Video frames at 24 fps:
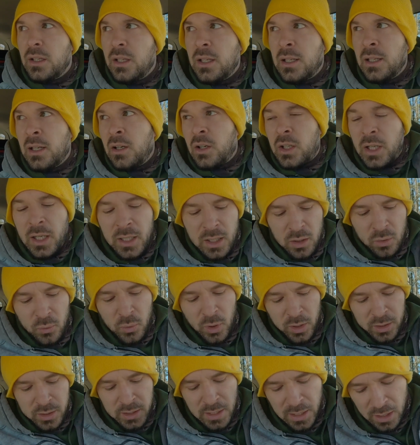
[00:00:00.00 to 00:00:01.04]
and I'll kind of
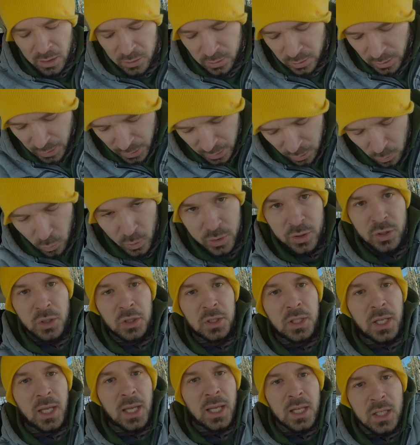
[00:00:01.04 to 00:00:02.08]
run down like what you
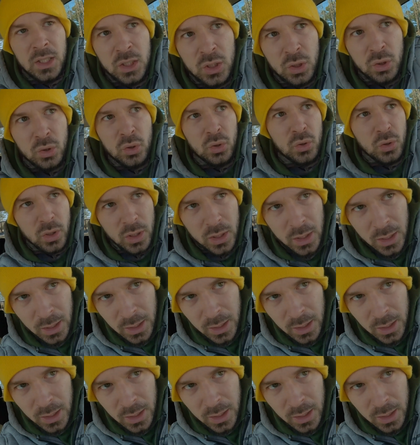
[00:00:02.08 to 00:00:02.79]
can do